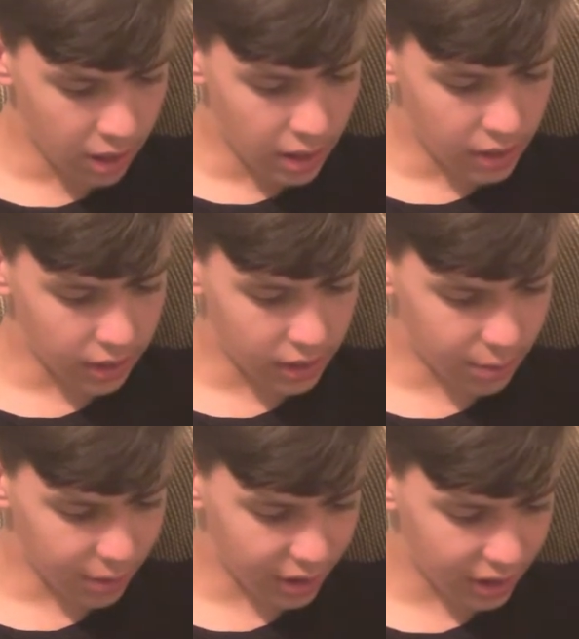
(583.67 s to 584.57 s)
So they
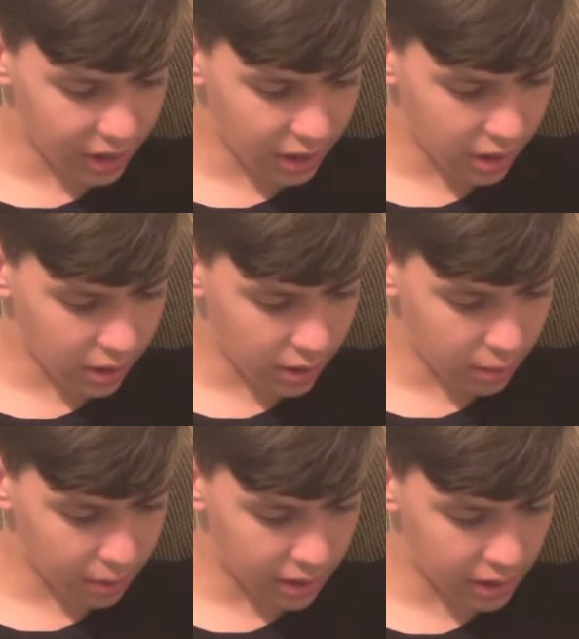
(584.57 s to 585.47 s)
assembled the kings at the
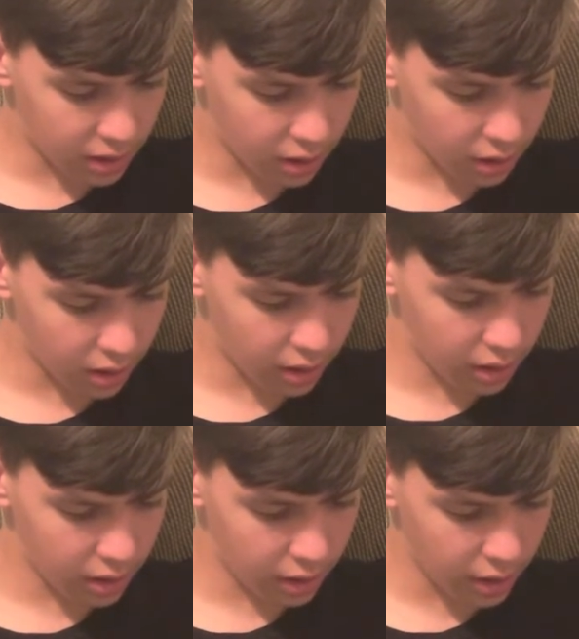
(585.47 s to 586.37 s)
place called
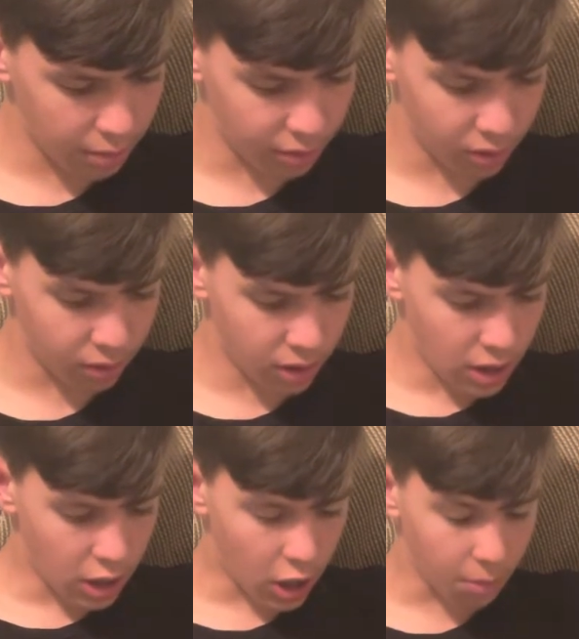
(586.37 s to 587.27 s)
in Hebrew
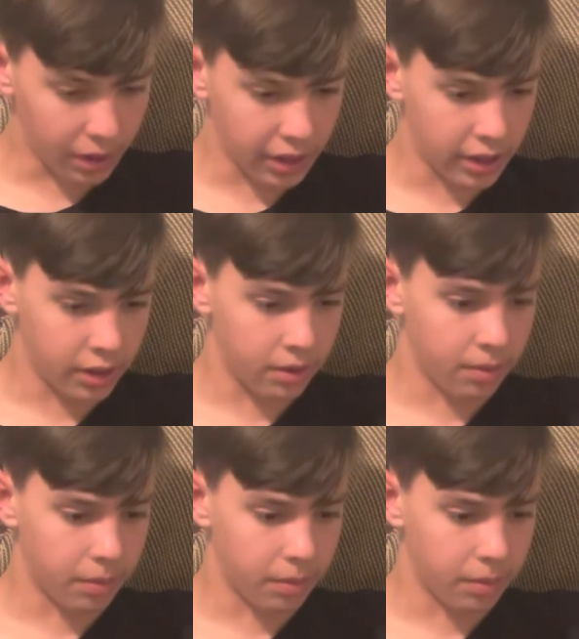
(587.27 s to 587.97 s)
Armageddon.